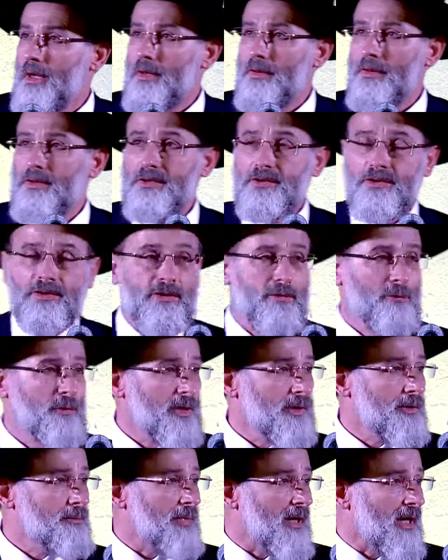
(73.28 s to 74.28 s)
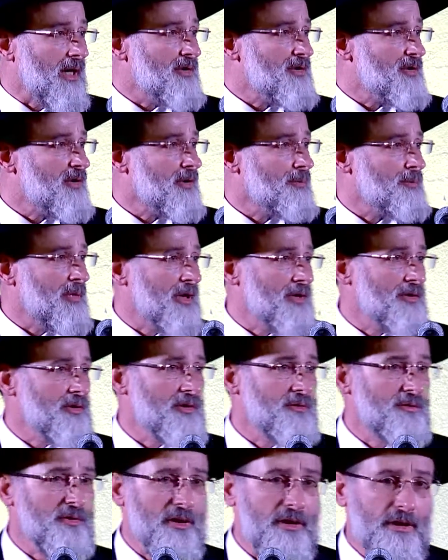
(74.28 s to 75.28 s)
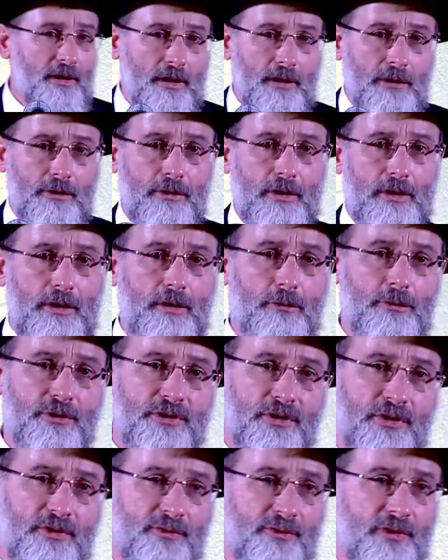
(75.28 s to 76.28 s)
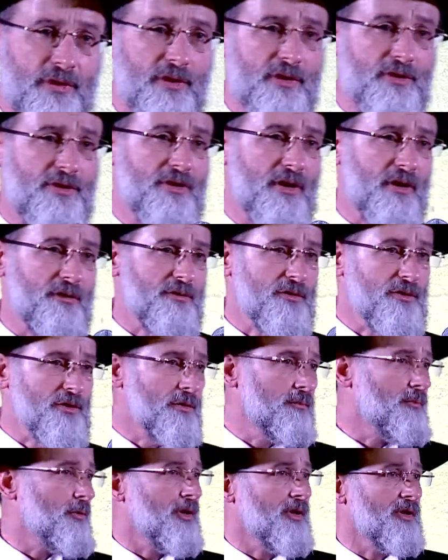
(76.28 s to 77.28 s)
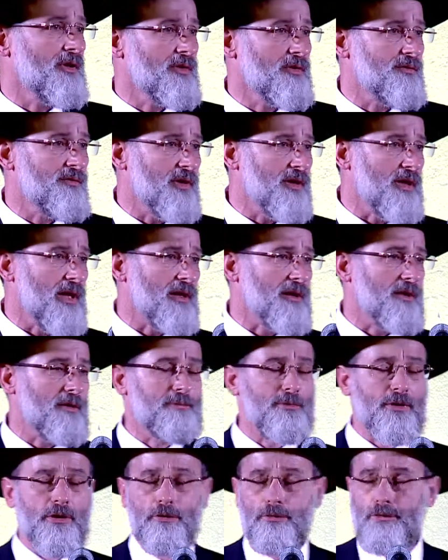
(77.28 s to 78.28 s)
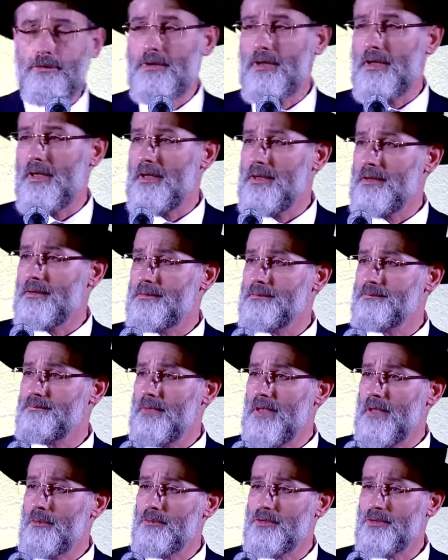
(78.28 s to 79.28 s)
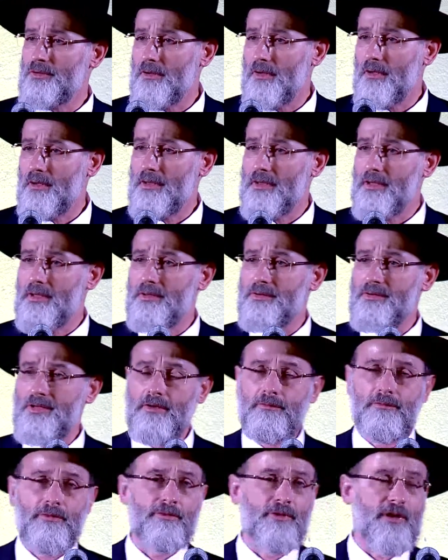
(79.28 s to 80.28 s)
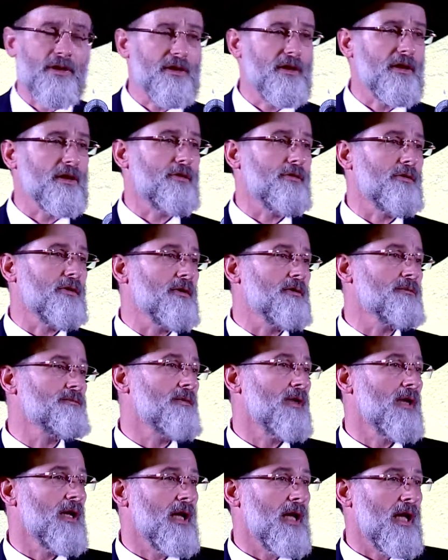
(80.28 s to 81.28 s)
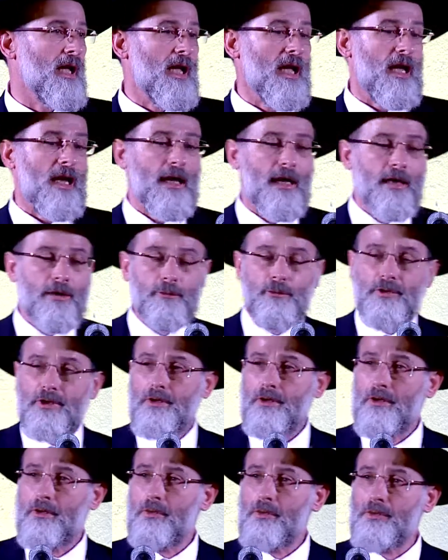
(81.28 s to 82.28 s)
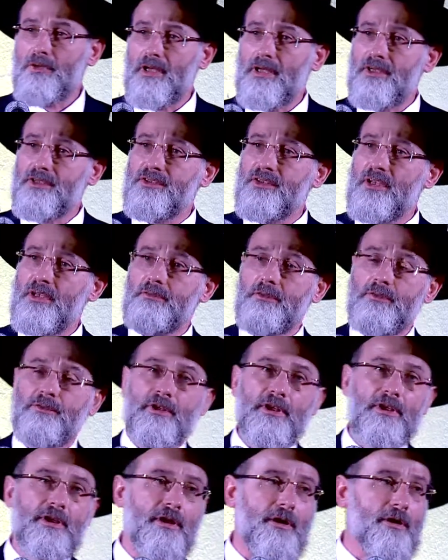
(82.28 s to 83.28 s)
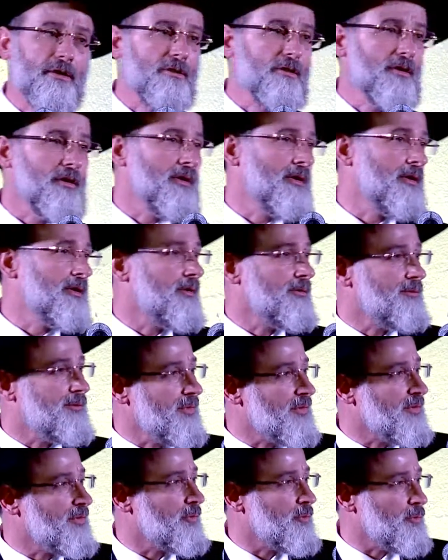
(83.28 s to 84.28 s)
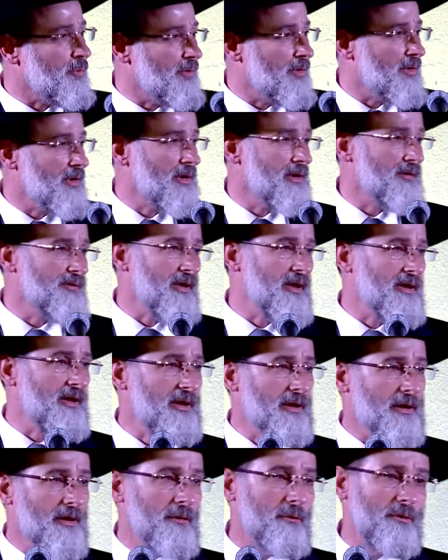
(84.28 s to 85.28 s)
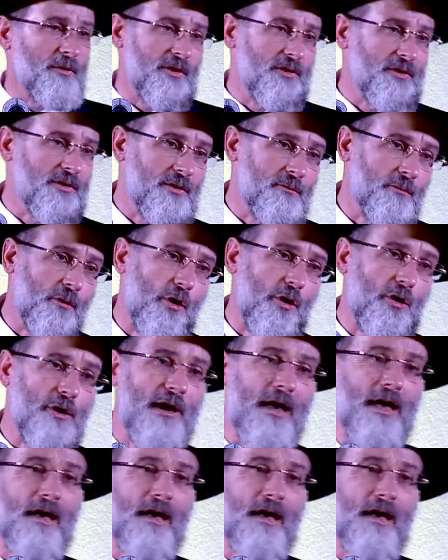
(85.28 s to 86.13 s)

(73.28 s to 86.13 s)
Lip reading: This week's Parshas Vayikra. We just finished Sefer Shemais, Vayakel Pekudei, and we're starting Sefer Vayikra. And we know that in Sefer Vayikra, the first word is Vayikra with a small